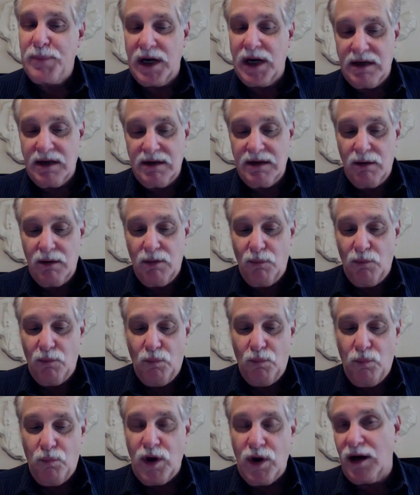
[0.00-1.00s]
But
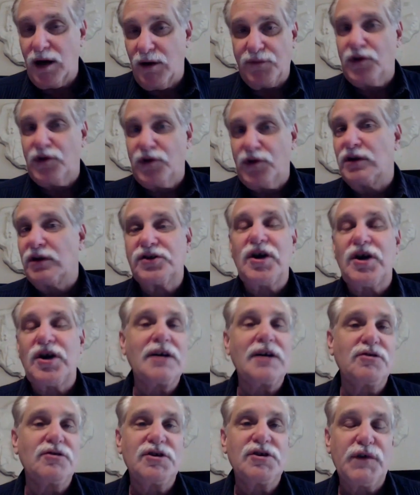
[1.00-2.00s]
we're going to first
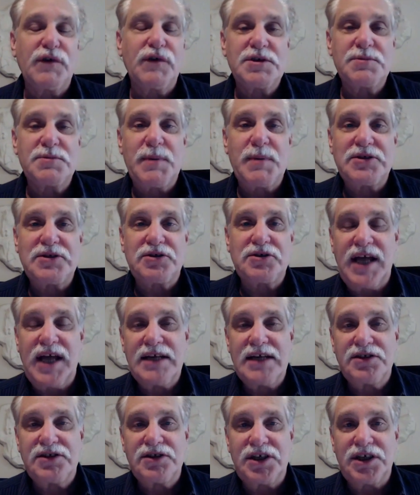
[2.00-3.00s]
talk to a very special
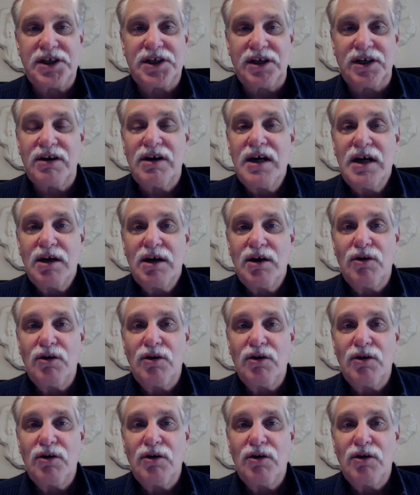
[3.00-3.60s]
guest here